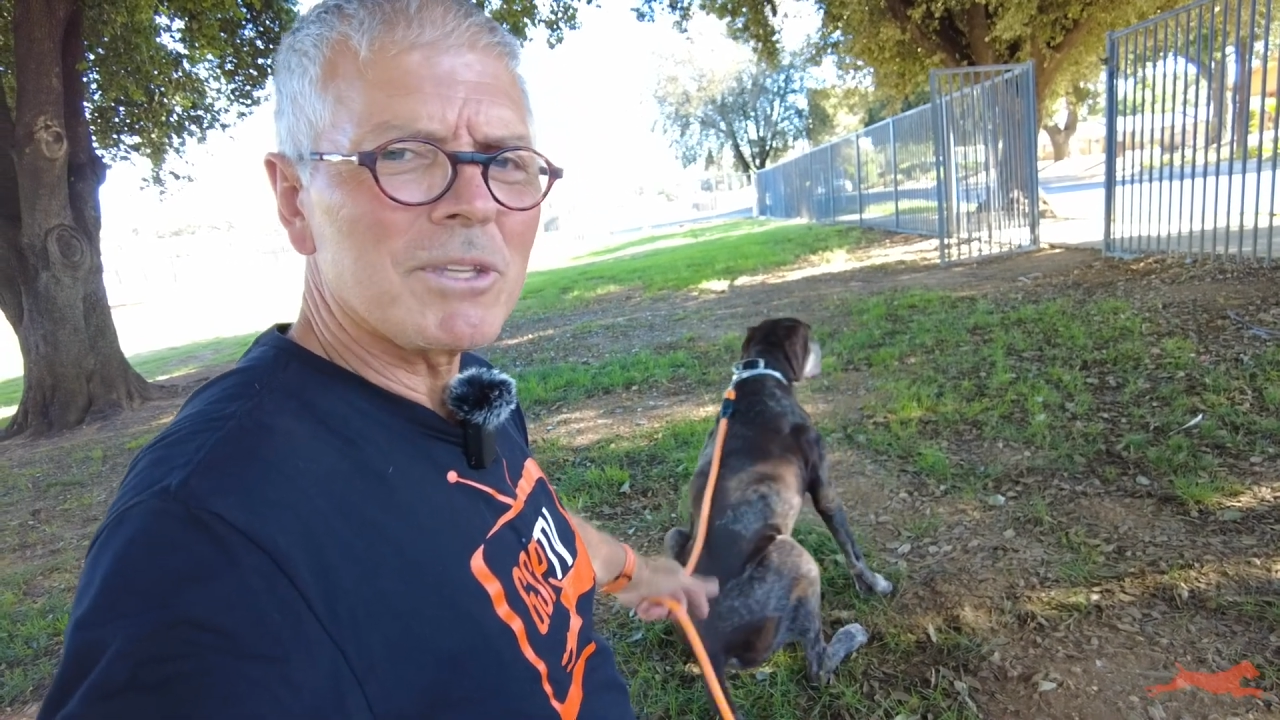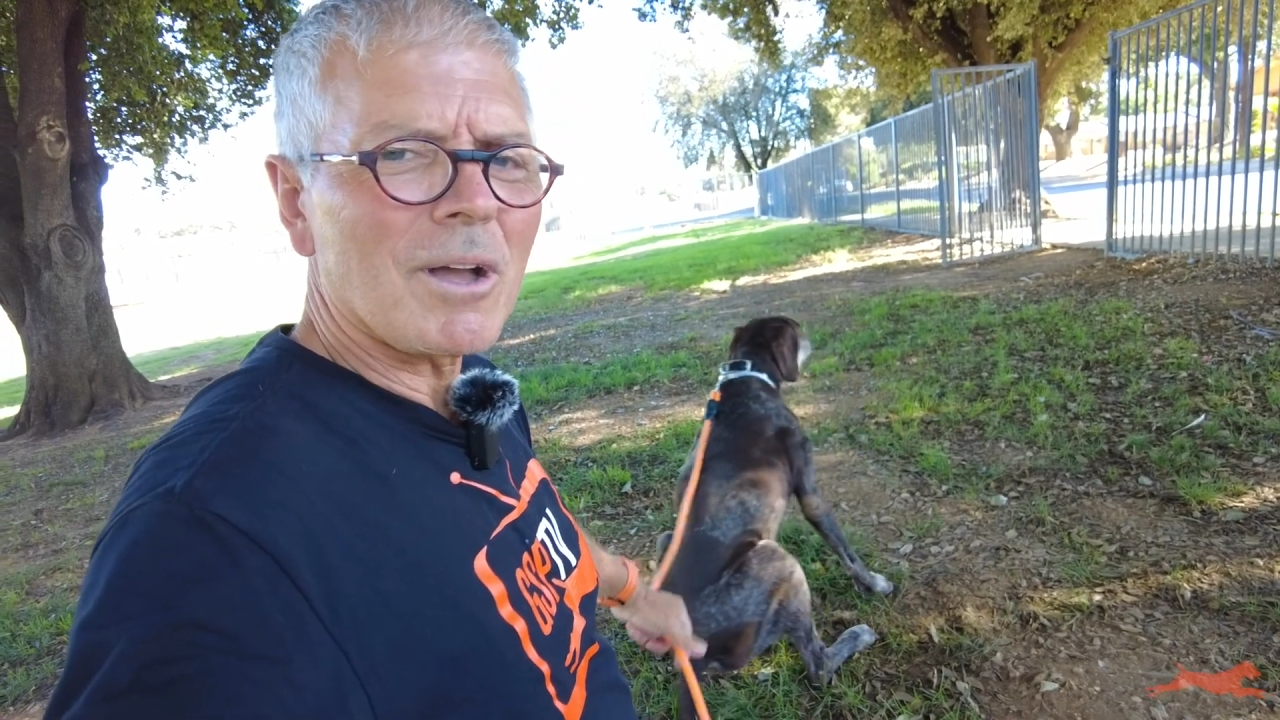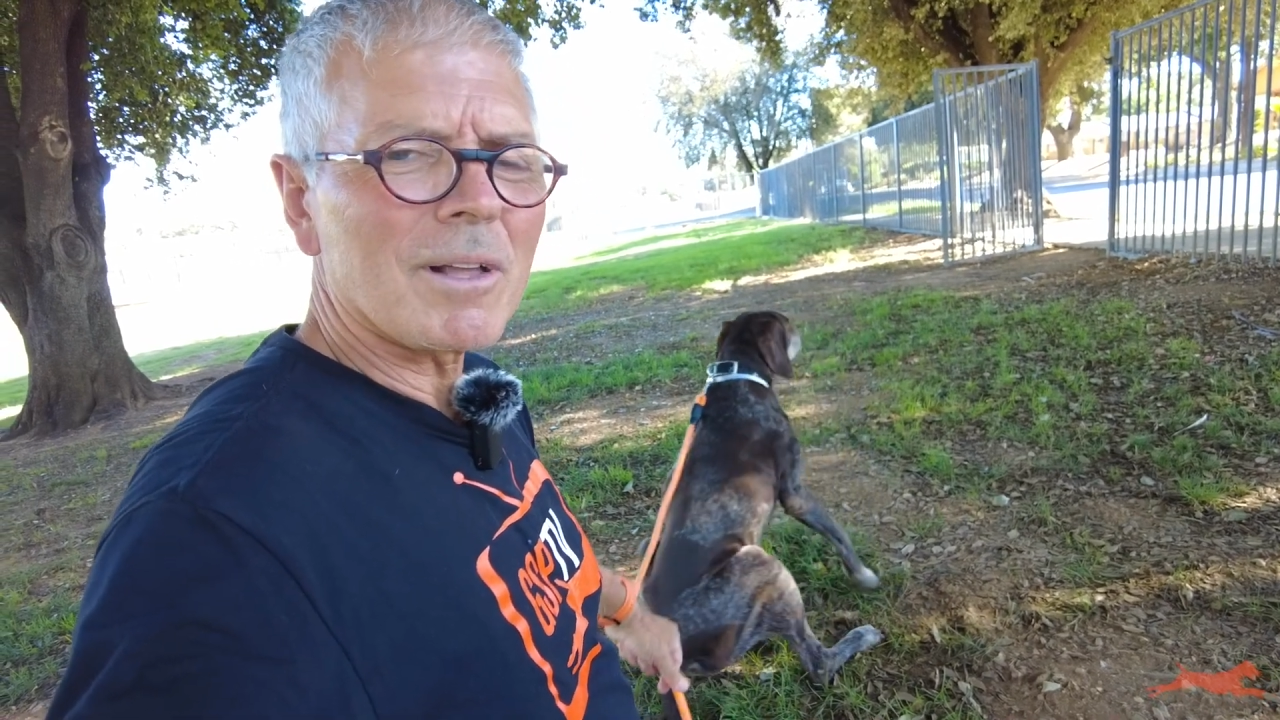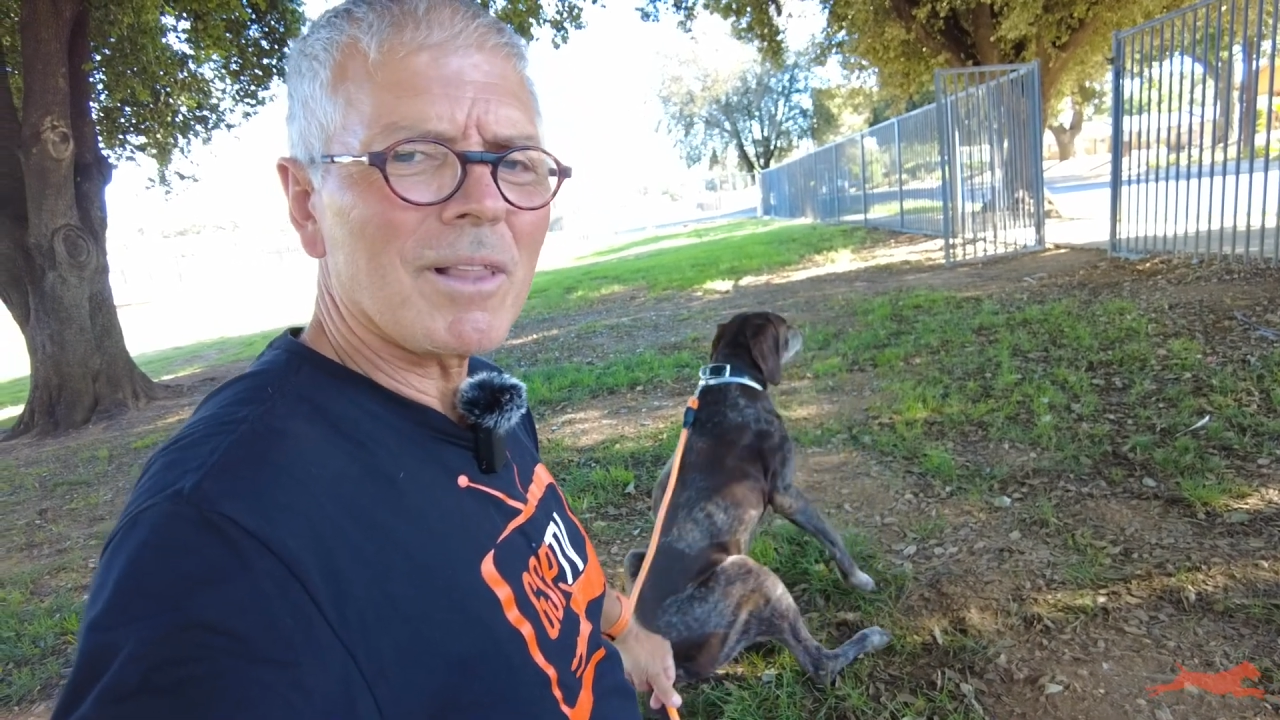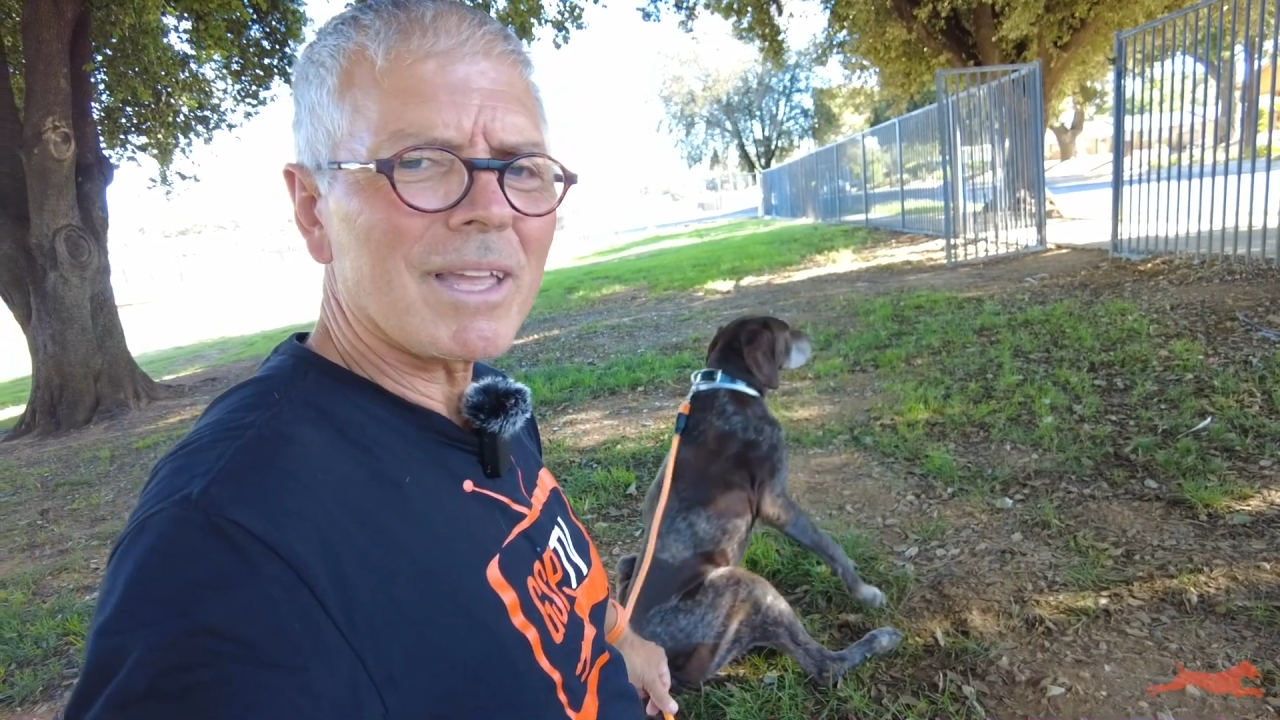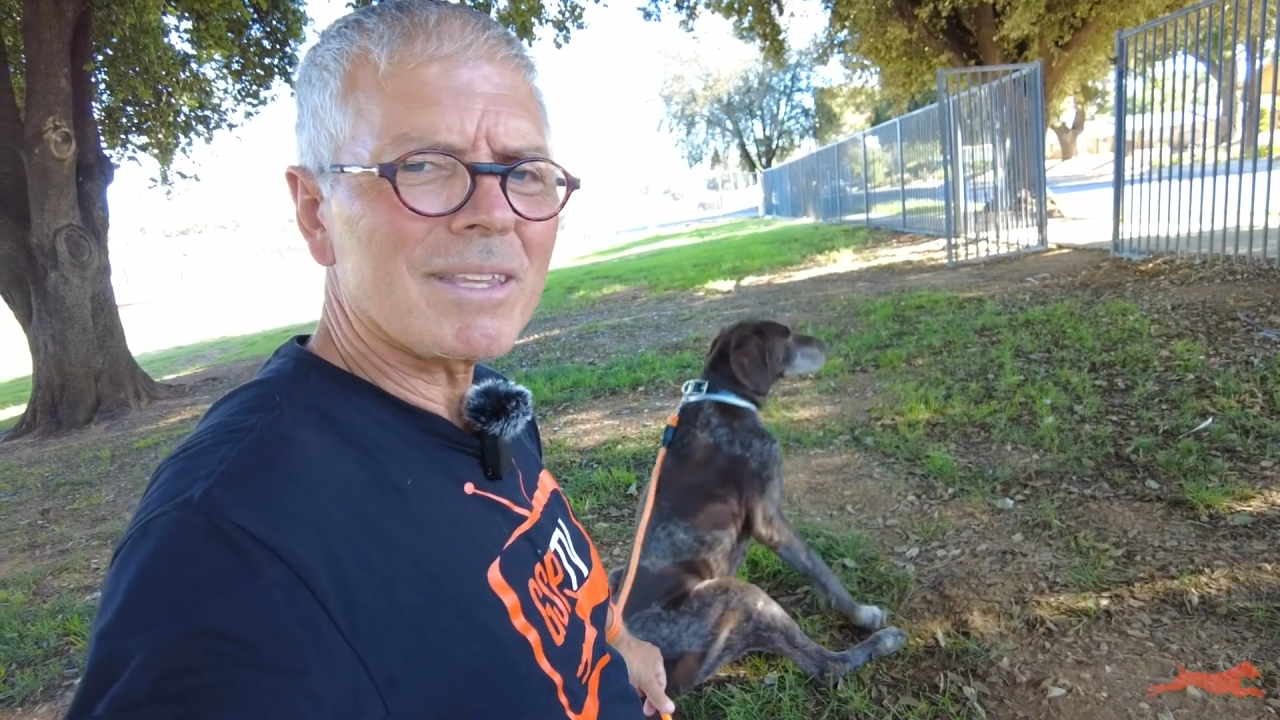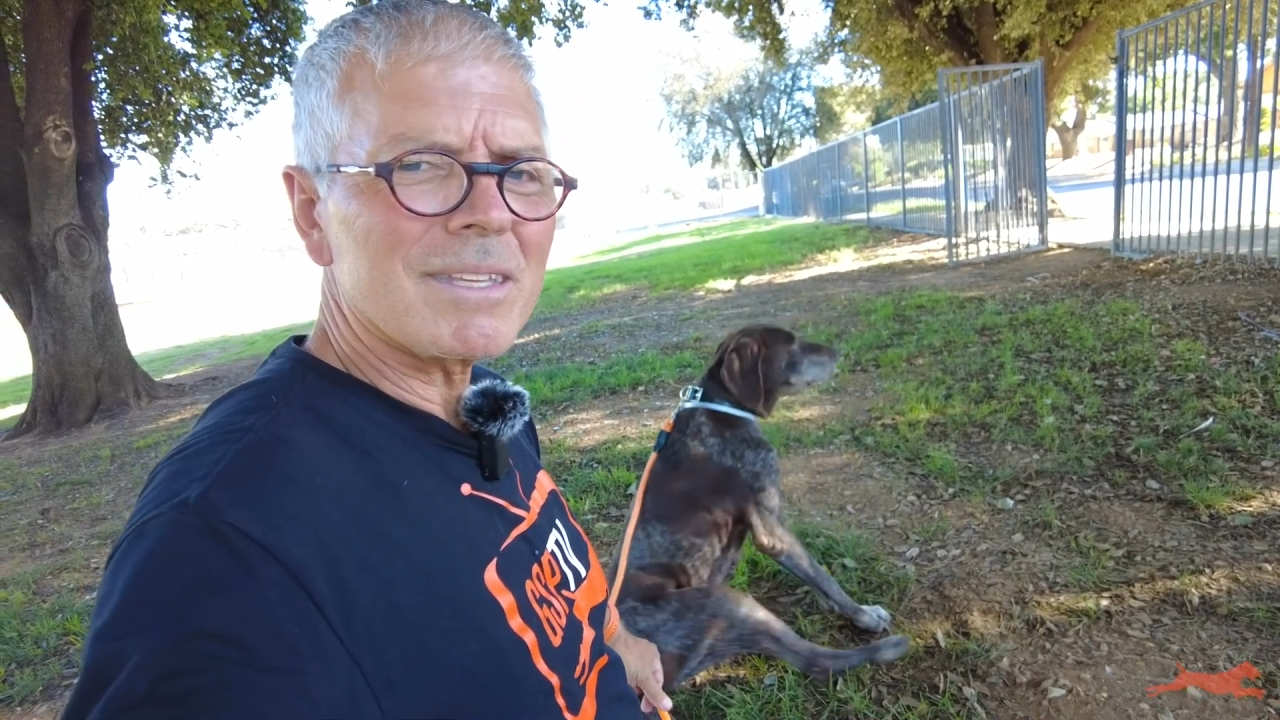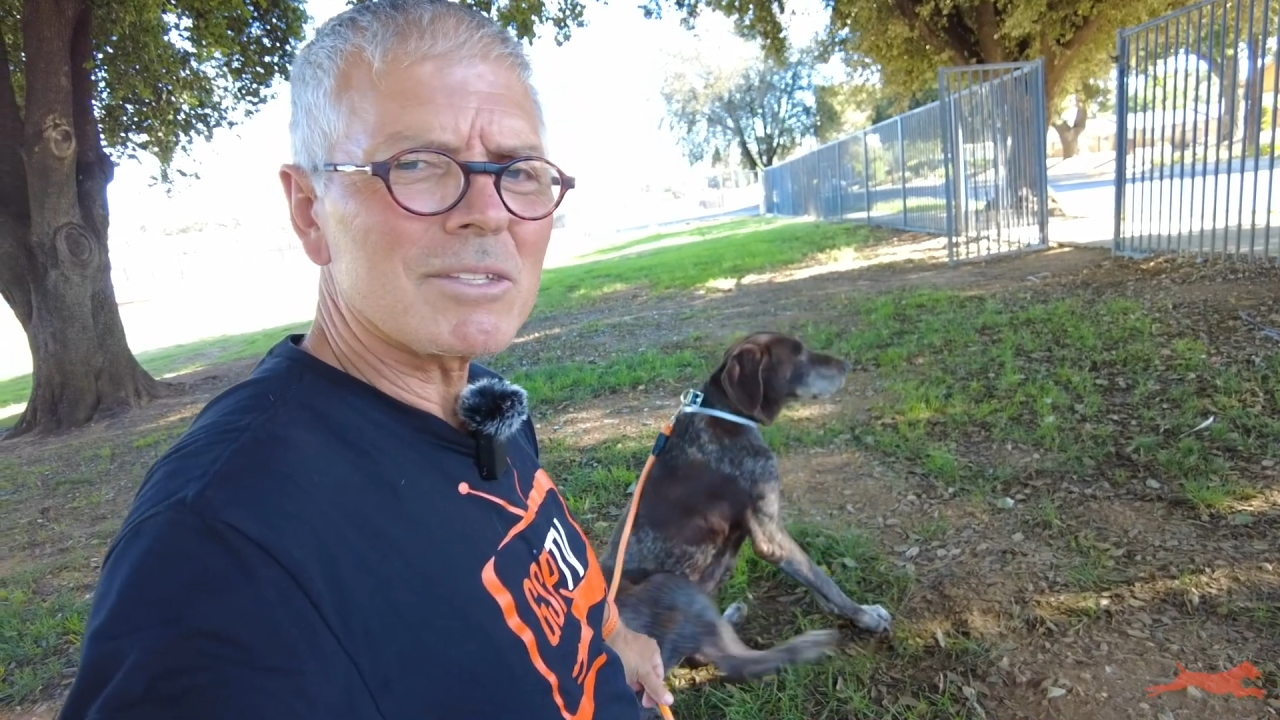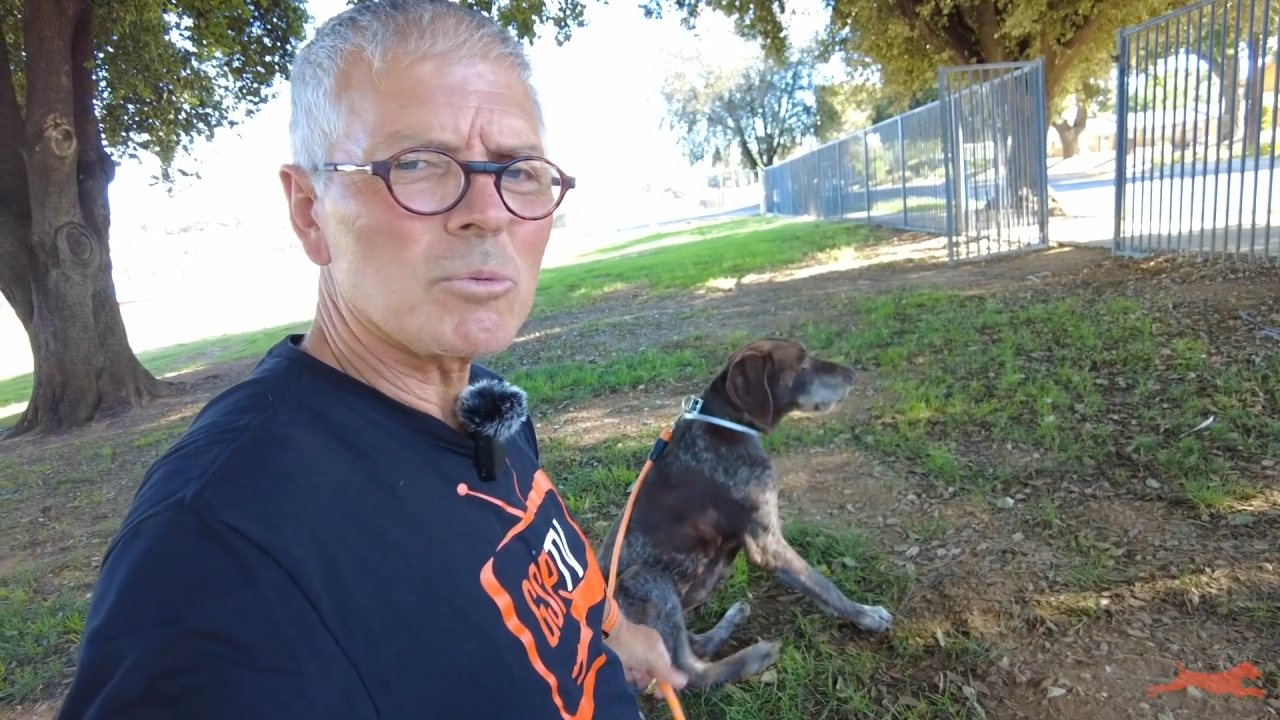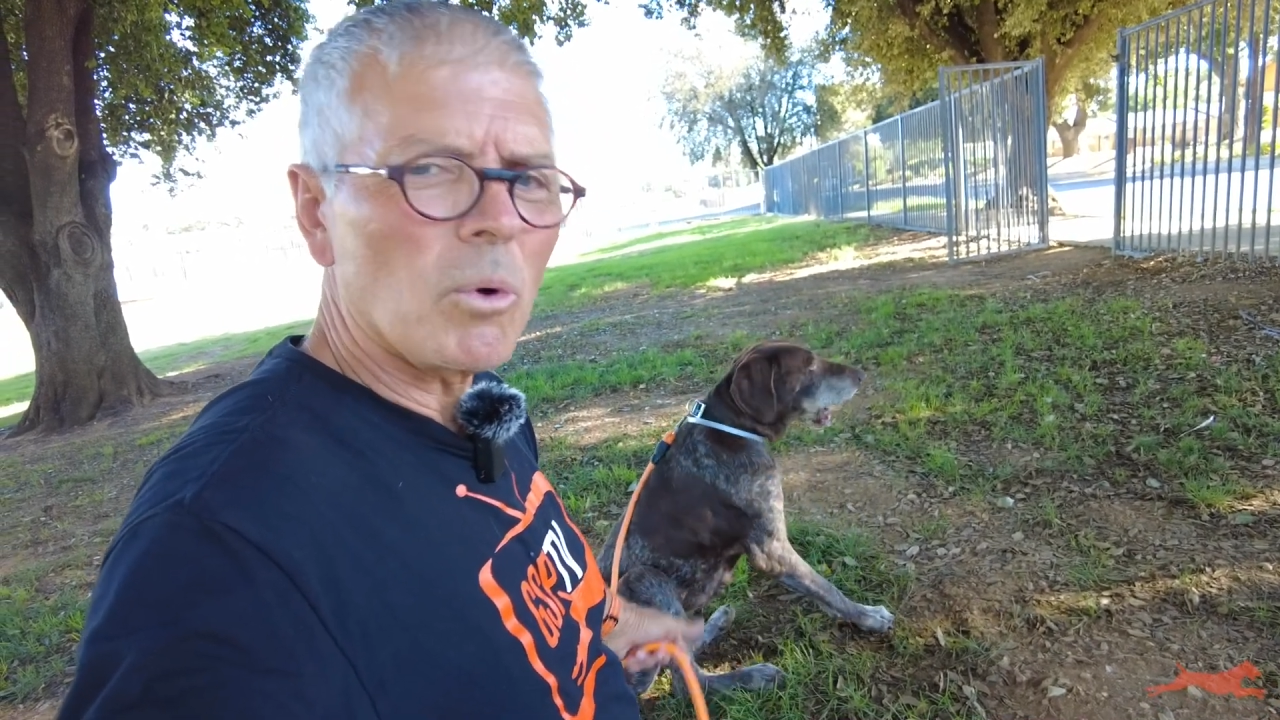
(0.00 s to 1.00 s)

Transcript: dog like this?